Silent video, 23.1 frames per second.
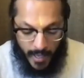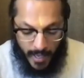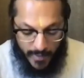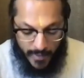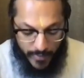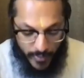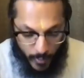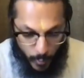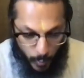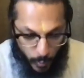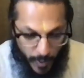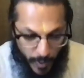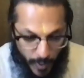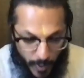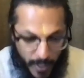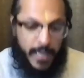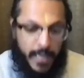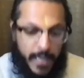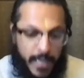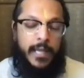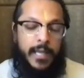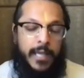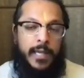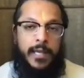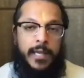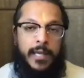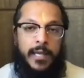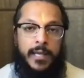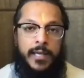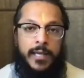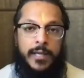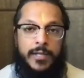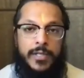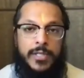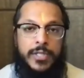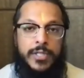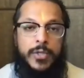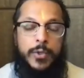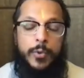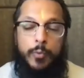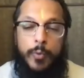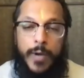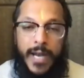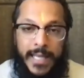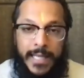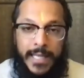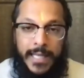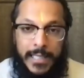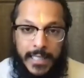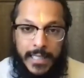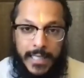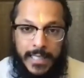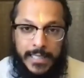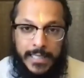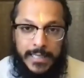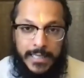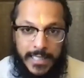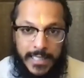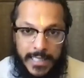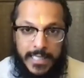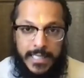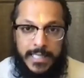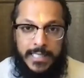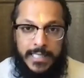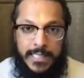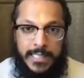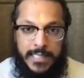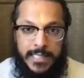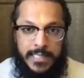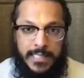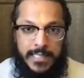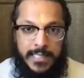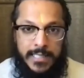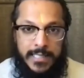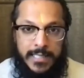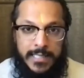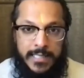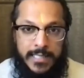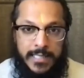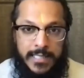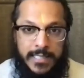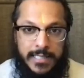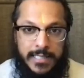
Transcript: And the way to regulate this,